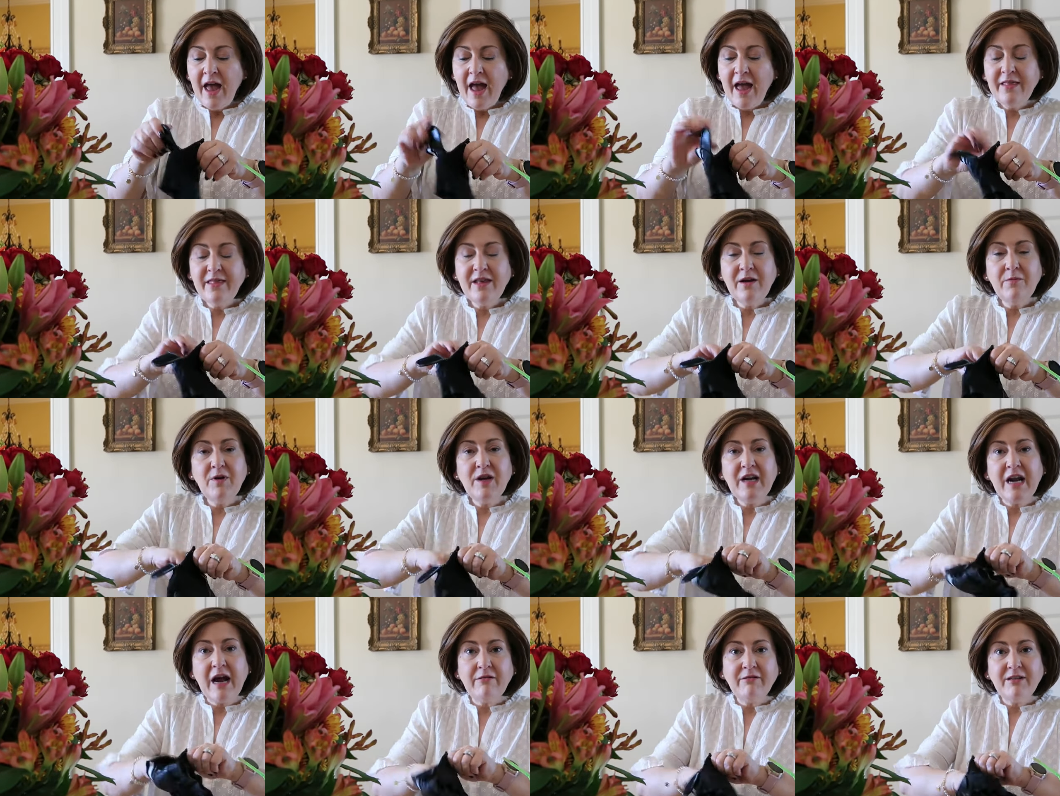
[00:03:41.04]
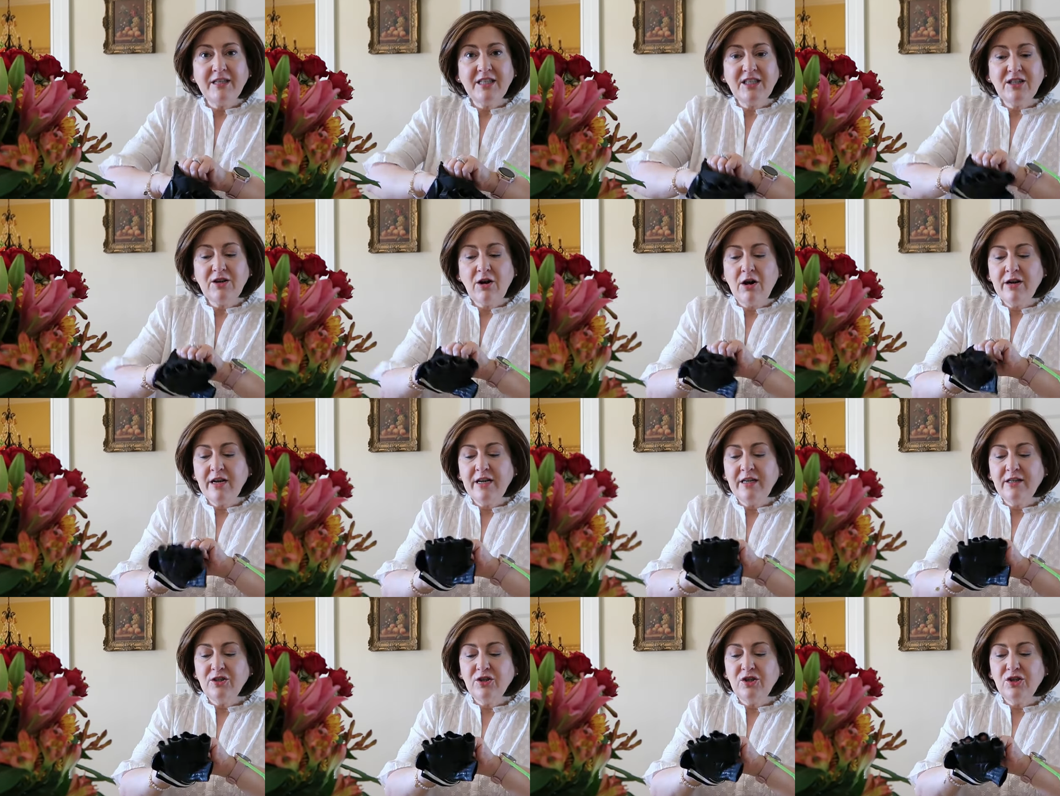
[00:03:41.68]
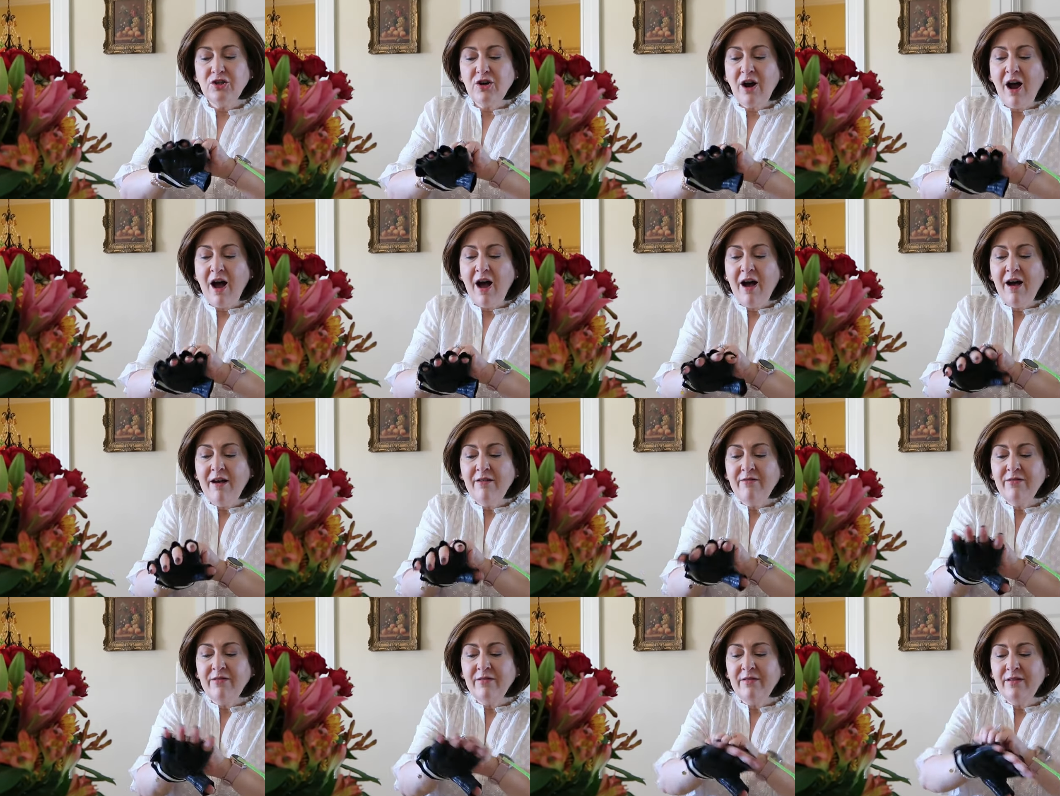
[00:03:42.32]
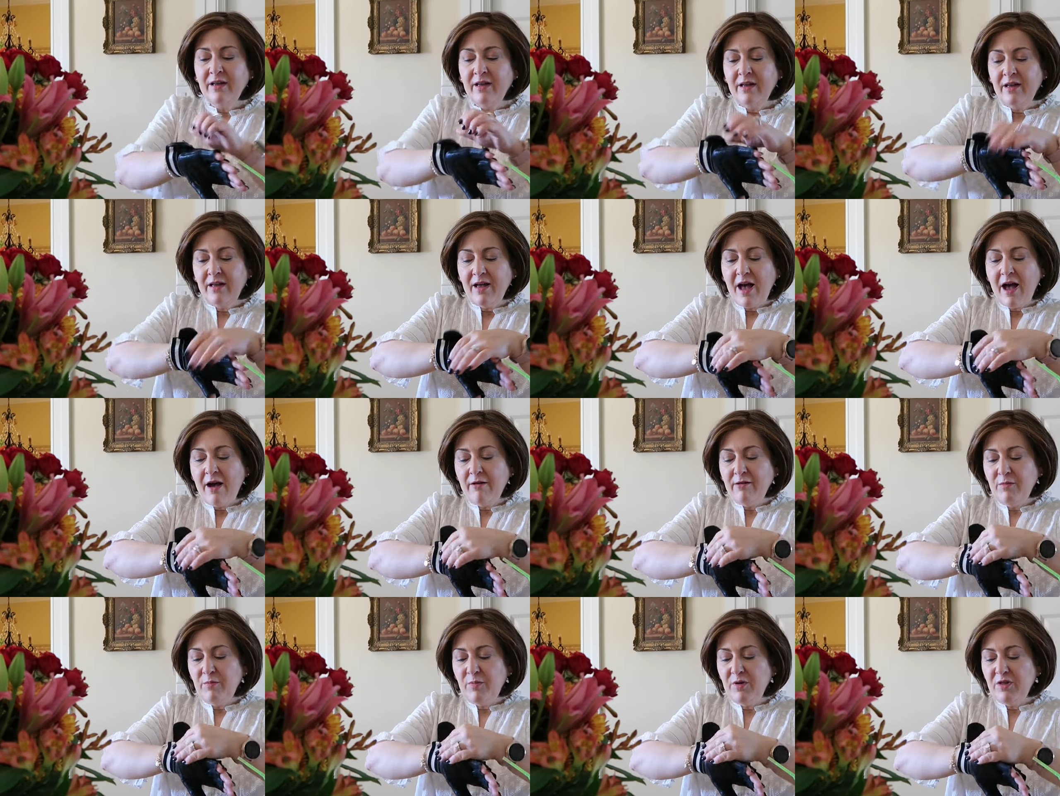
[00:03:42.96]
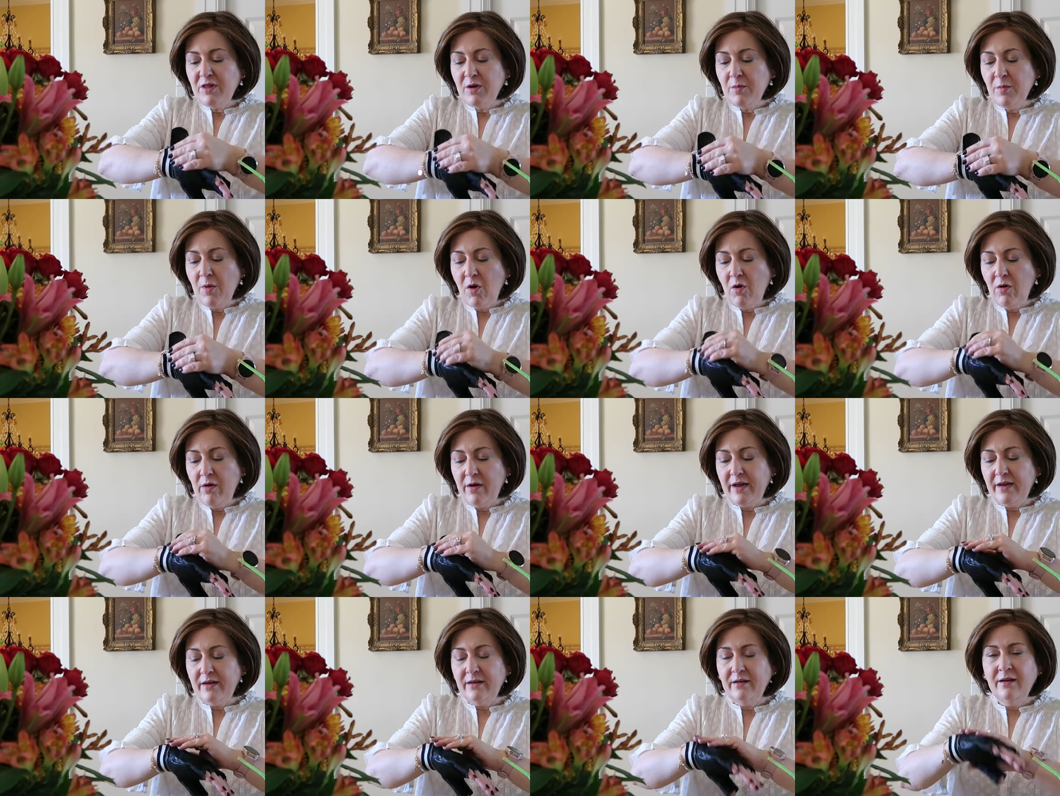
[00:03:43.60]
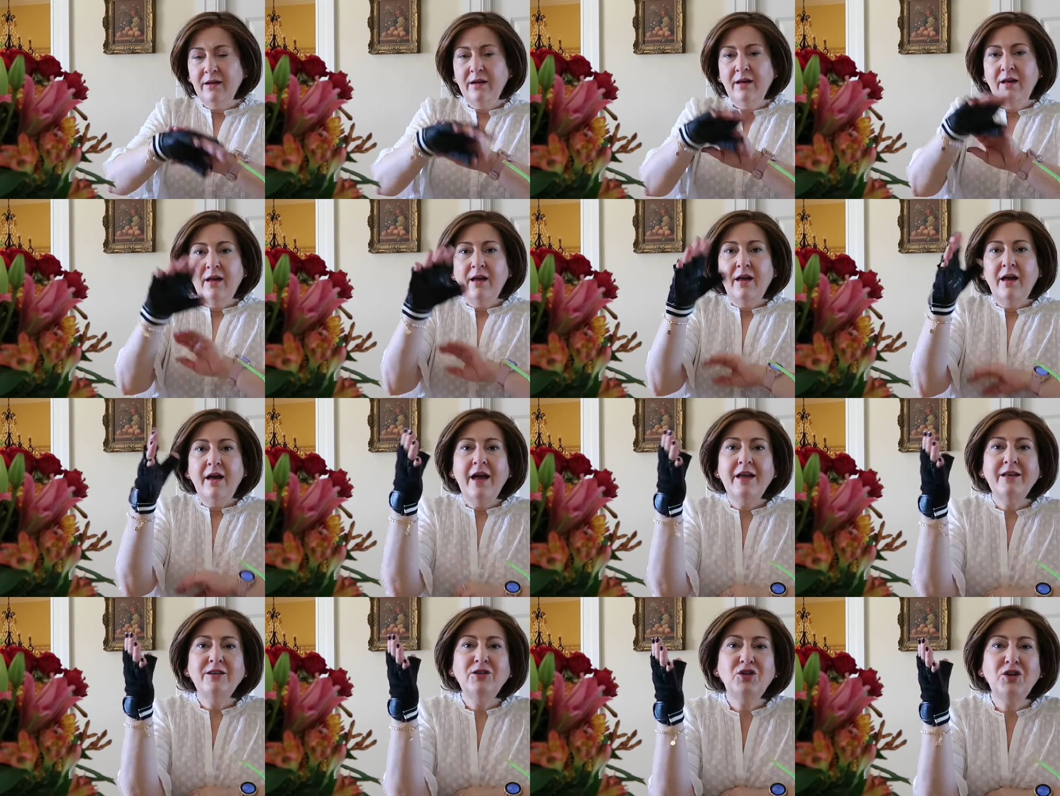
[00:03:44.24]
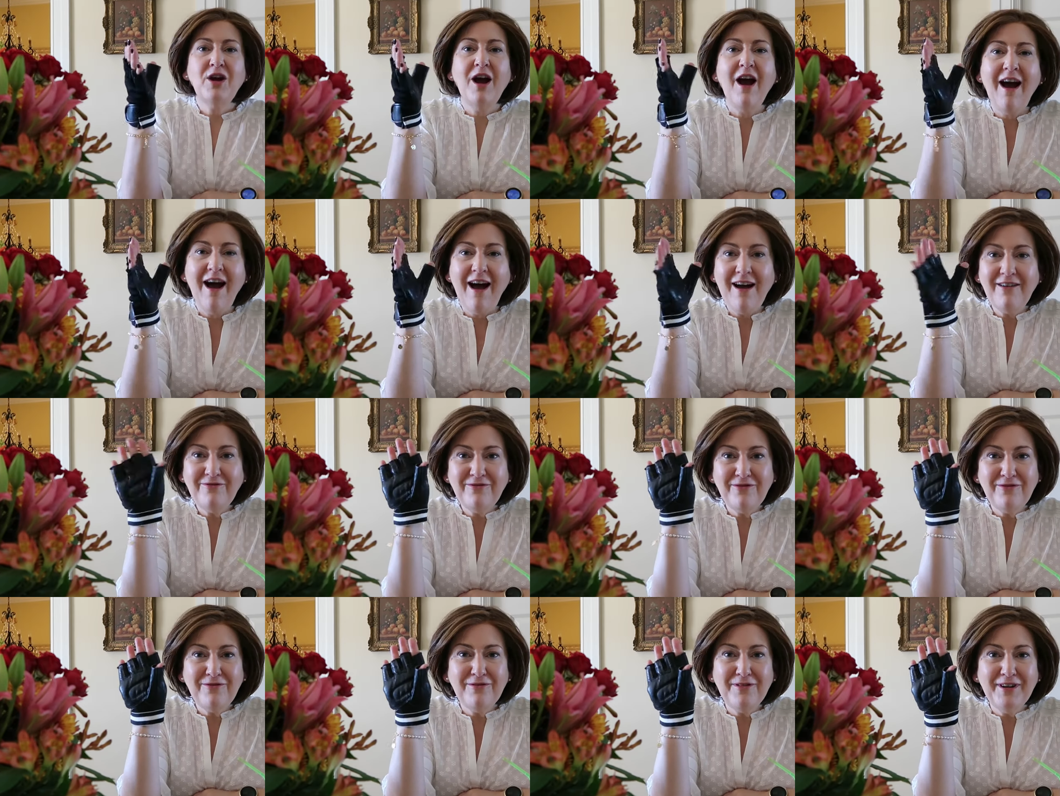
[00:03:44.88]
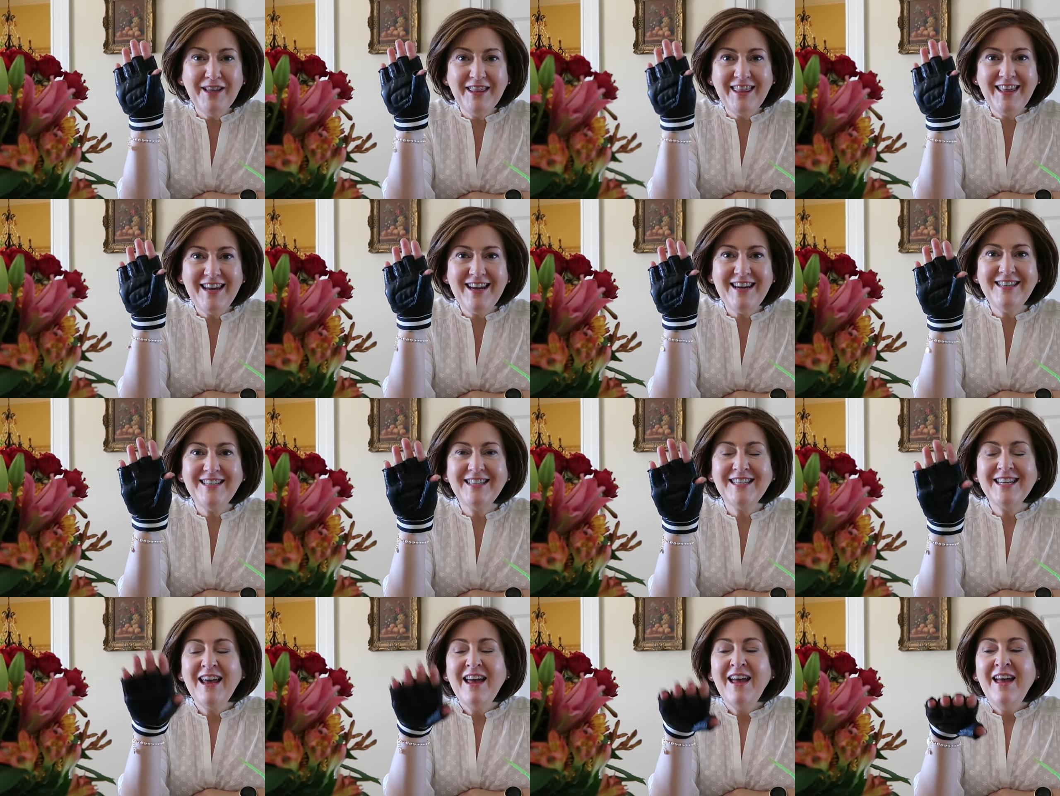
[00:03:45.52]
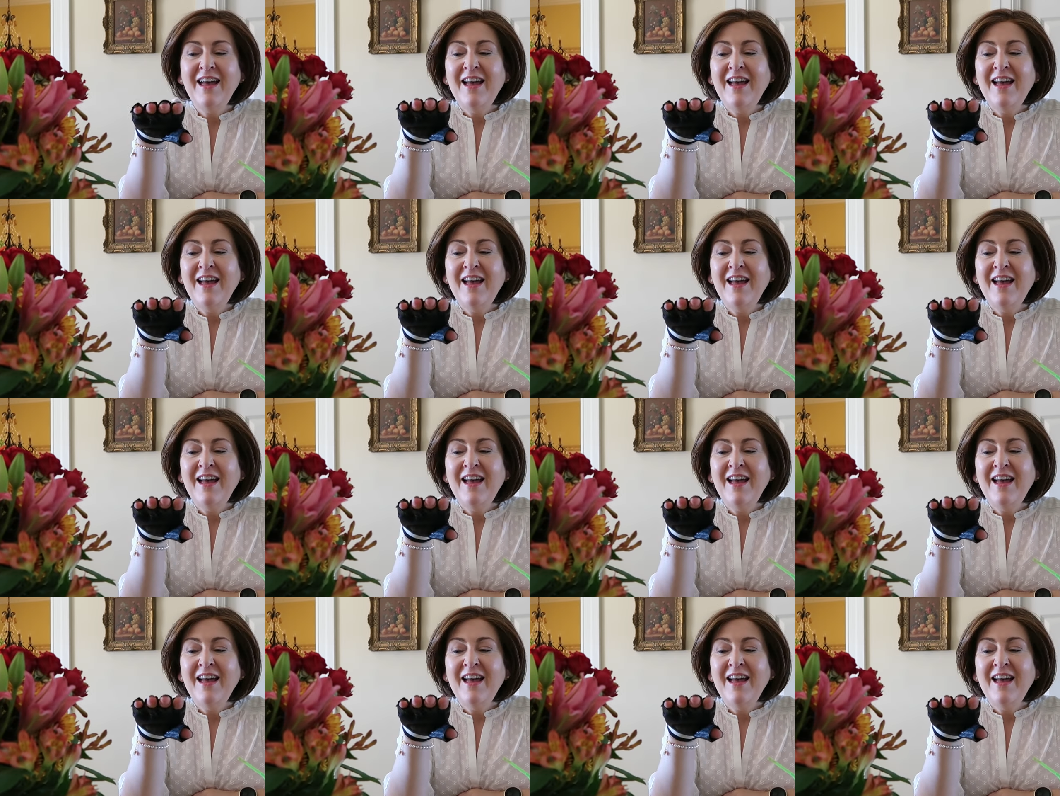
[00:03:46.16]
and then when I was starting to drive, I would put them on and drive with these.